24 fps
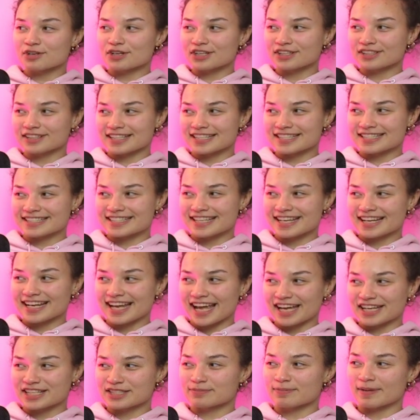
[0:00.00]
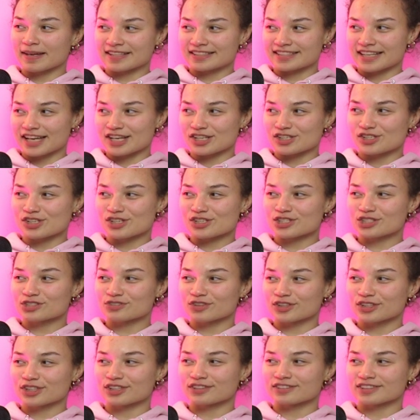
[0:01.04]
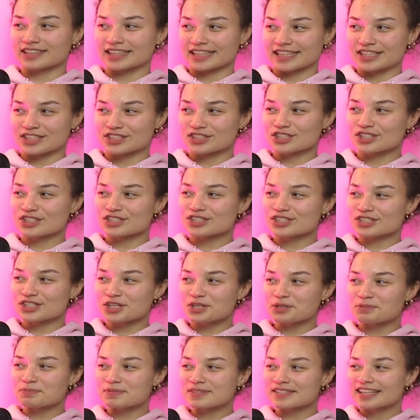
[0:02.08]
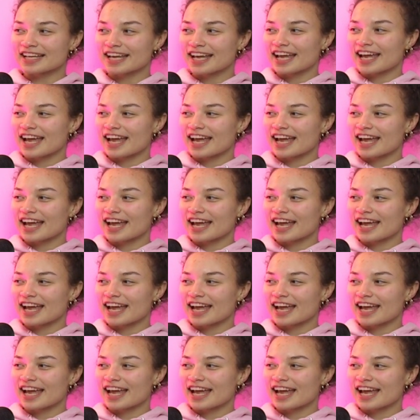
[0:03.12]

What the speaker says: Unrealistic expectations for your relationships.